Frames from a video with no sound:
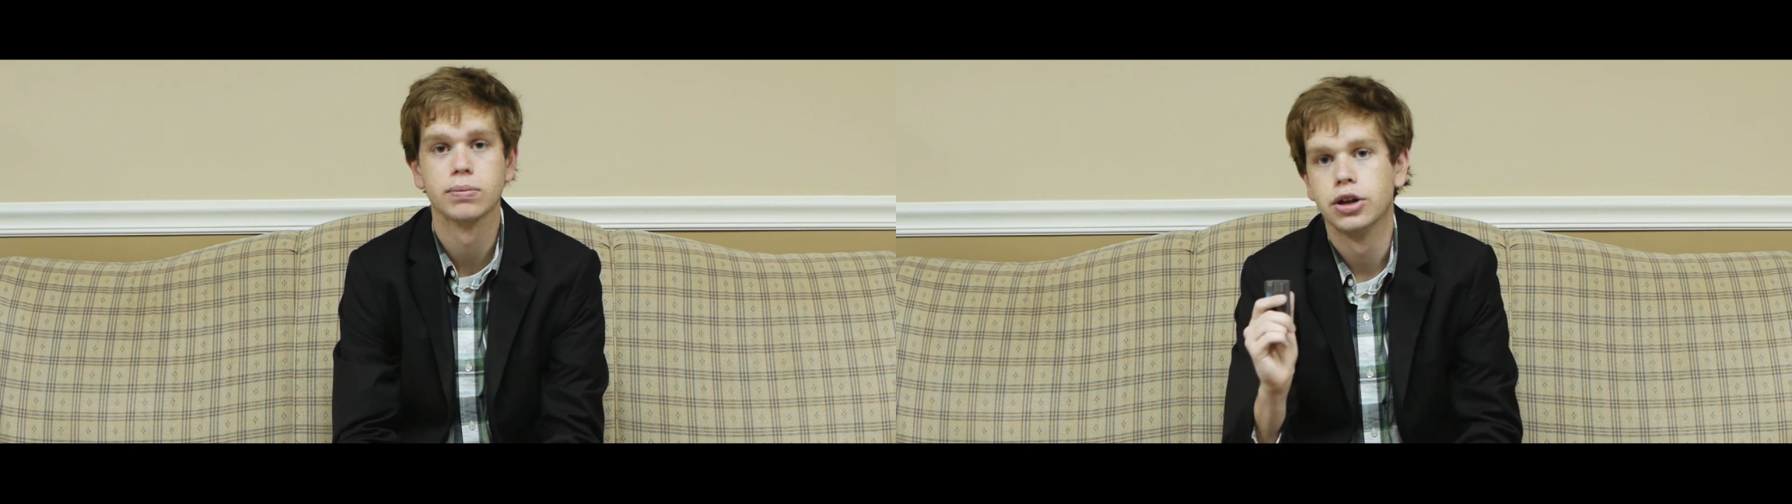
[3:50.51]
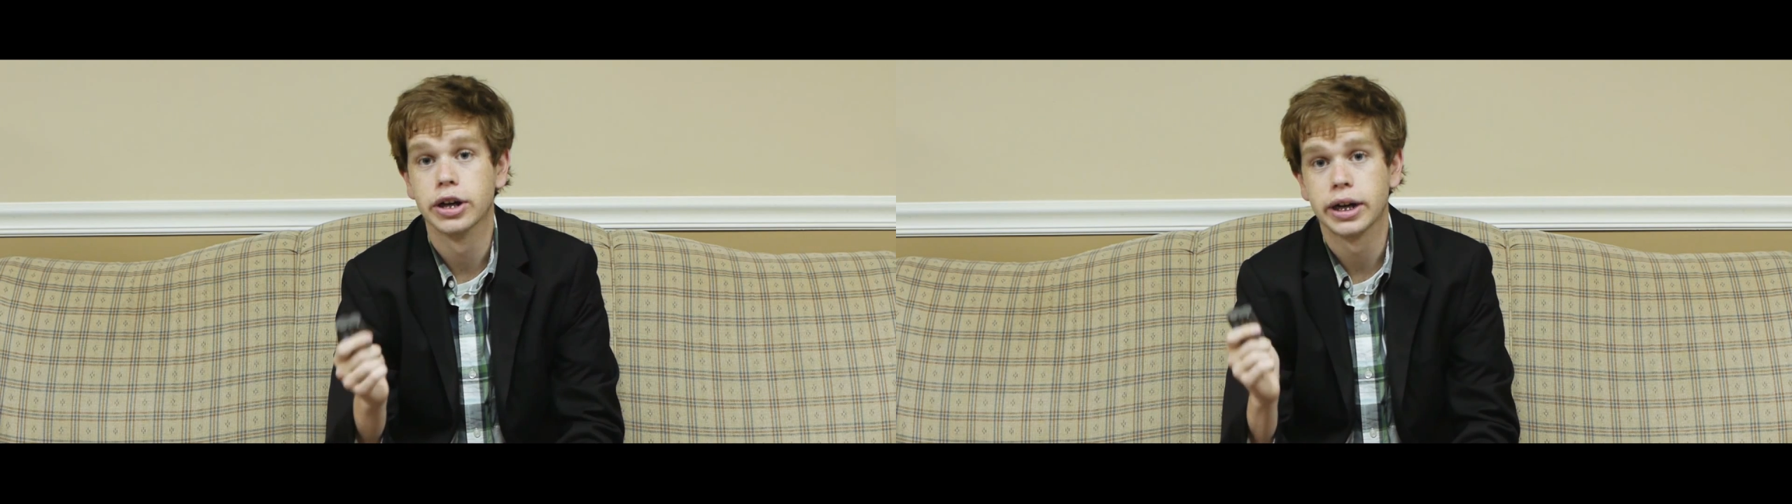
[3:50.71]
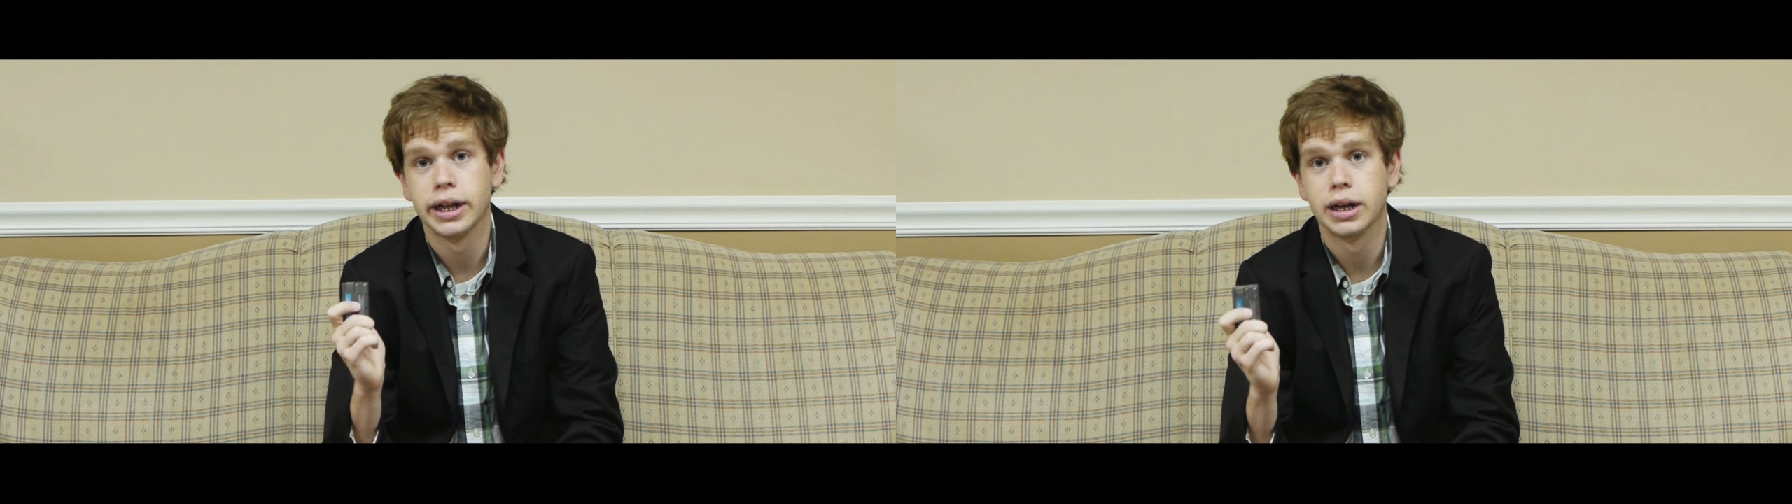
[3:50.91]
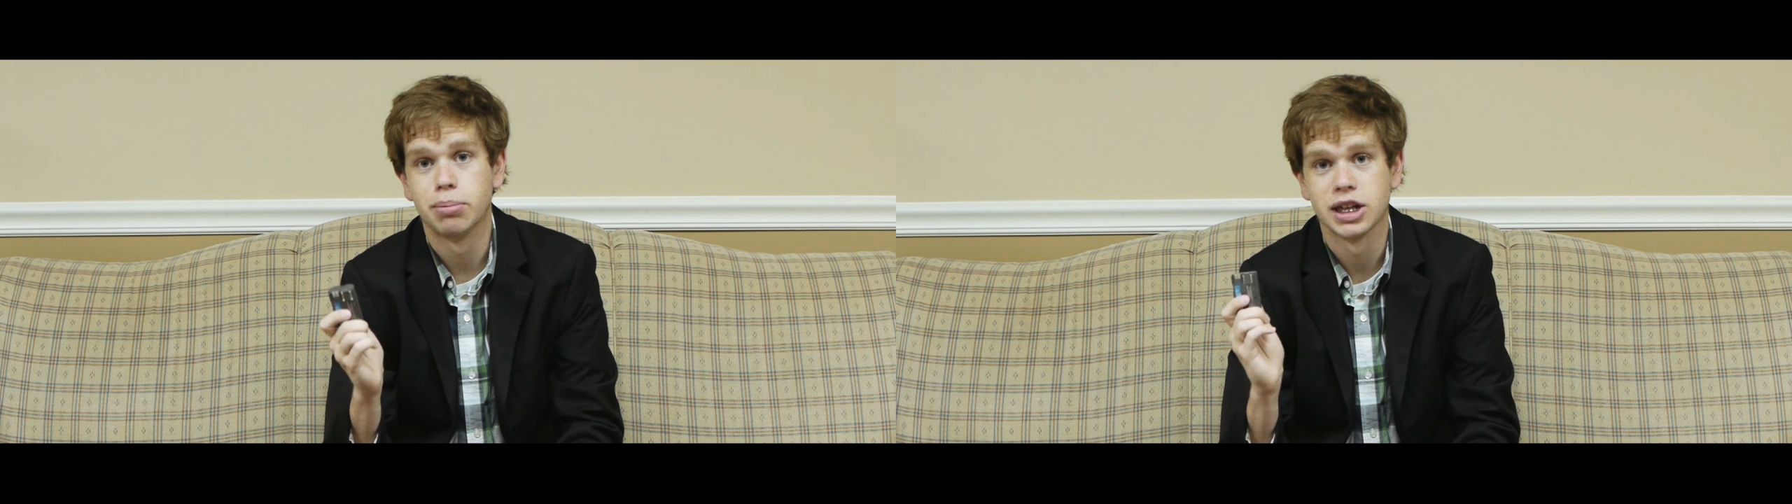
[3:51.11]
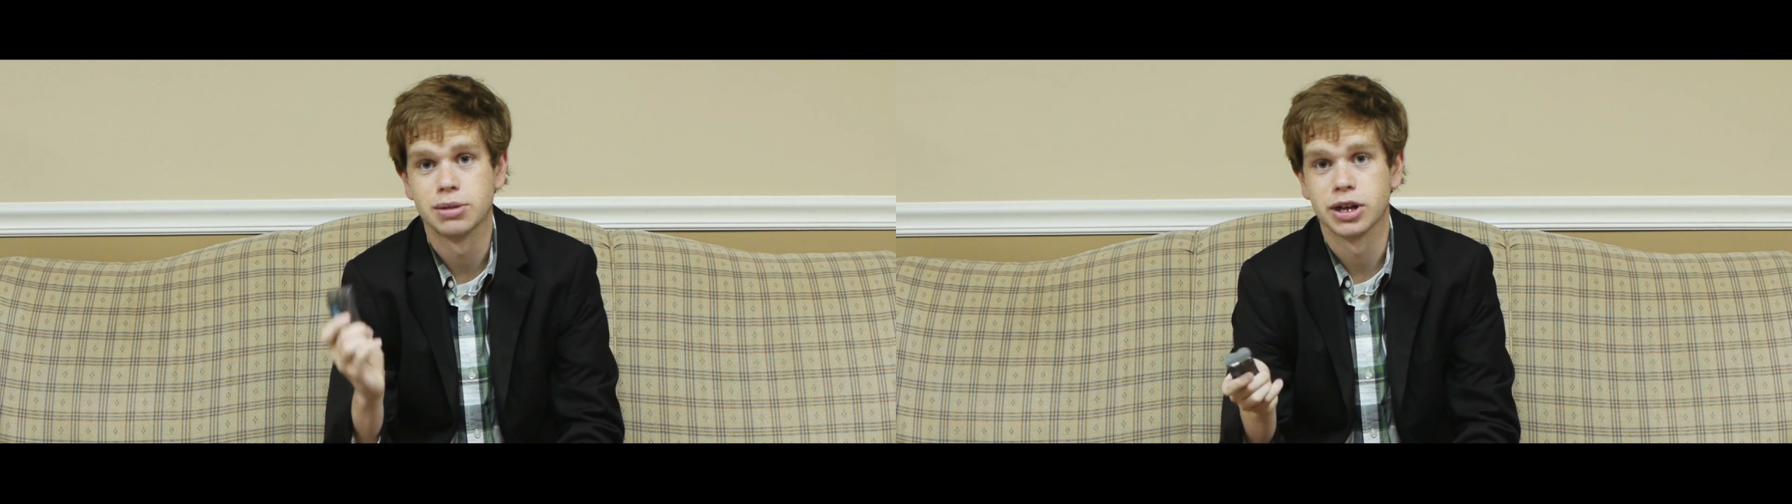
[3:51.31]
You're going to need to
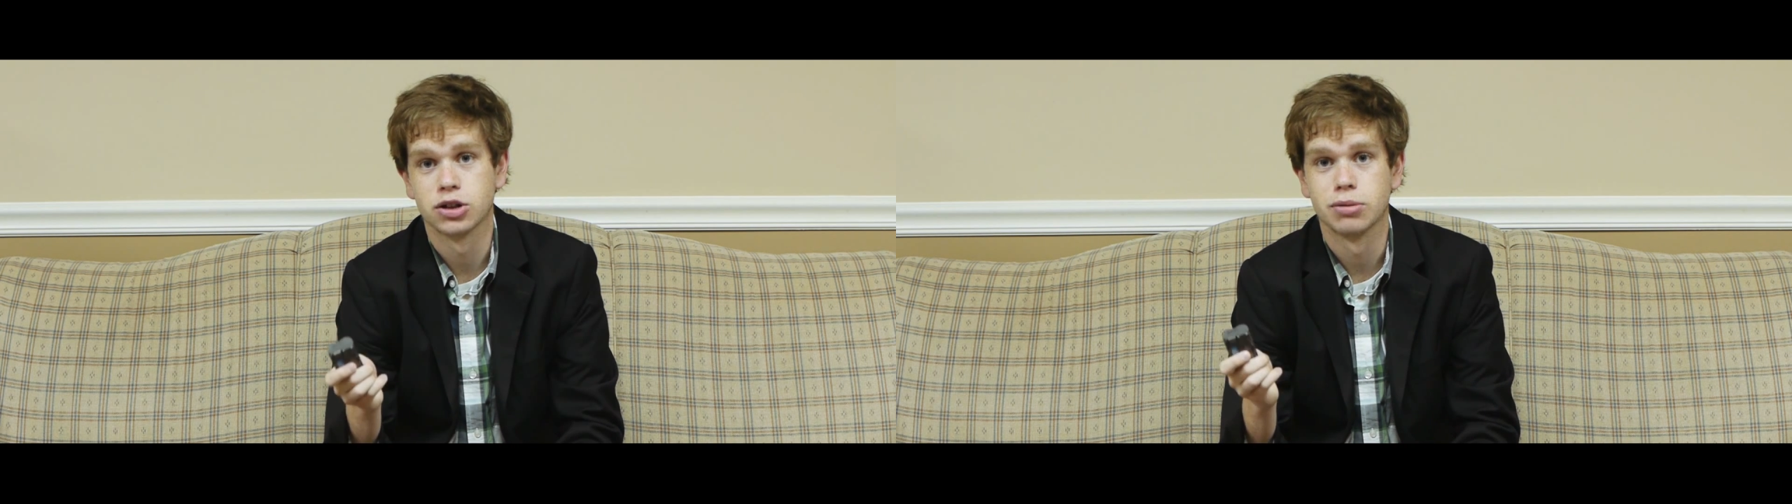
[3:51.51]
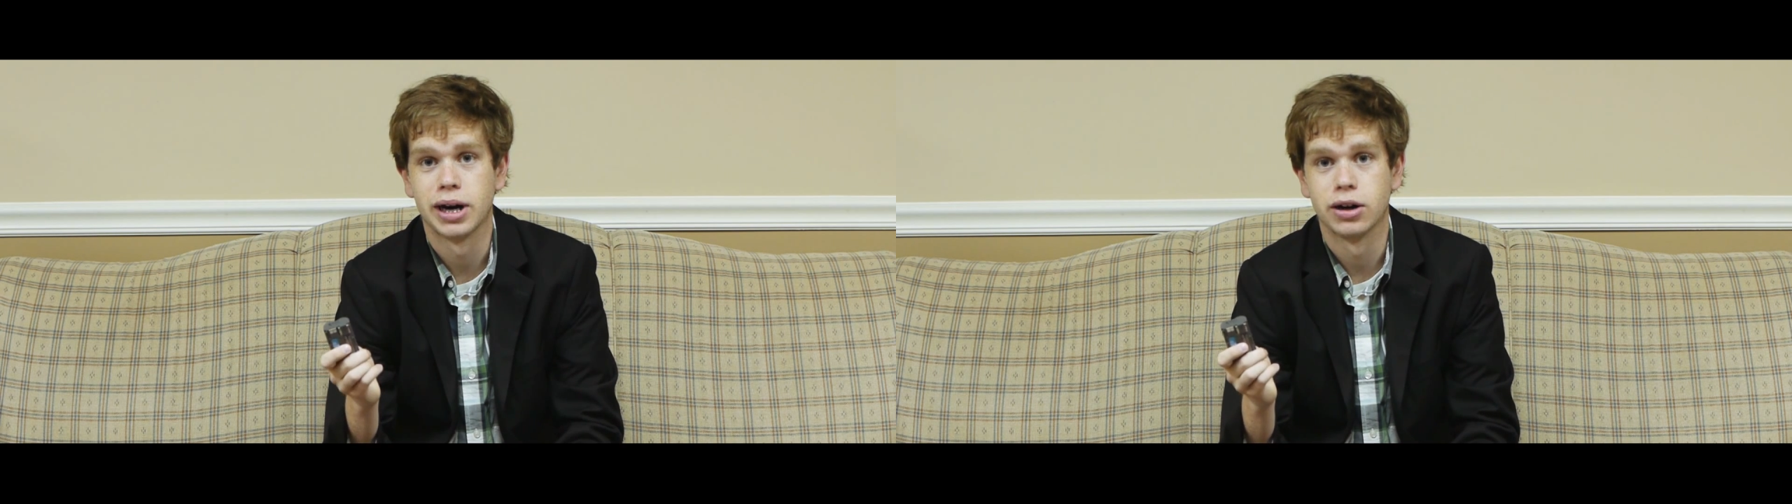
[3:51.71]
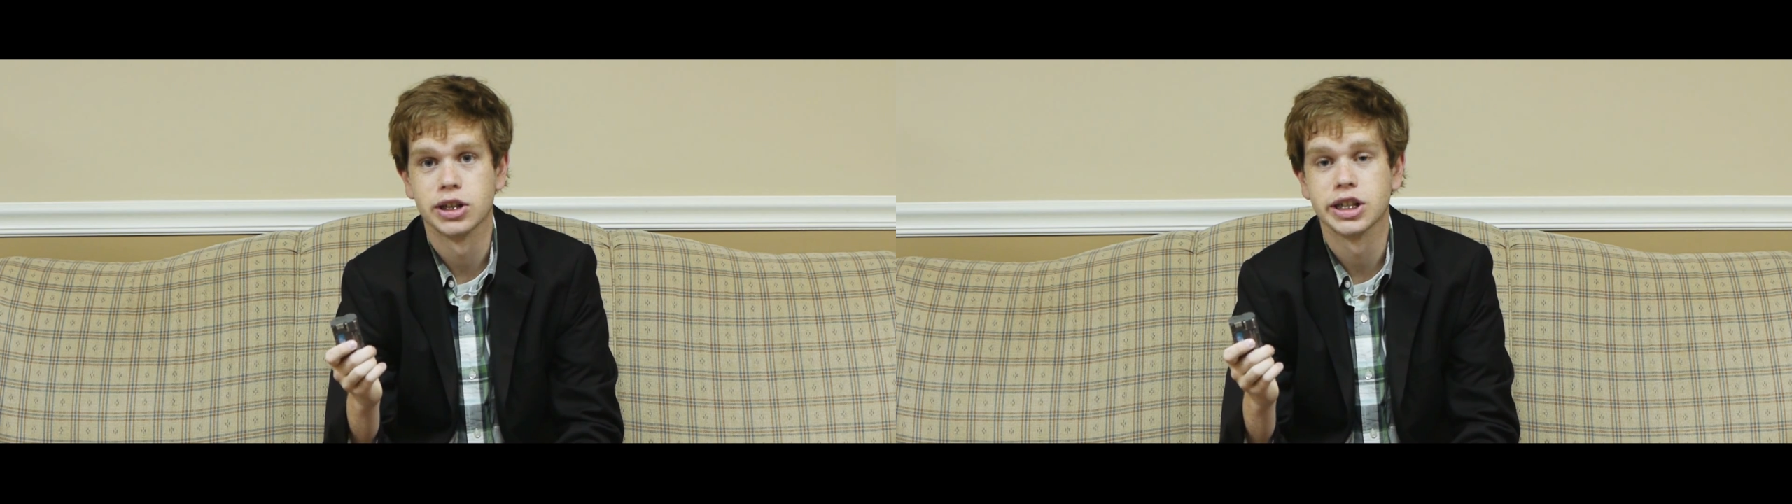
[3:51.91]
buy some extra batteries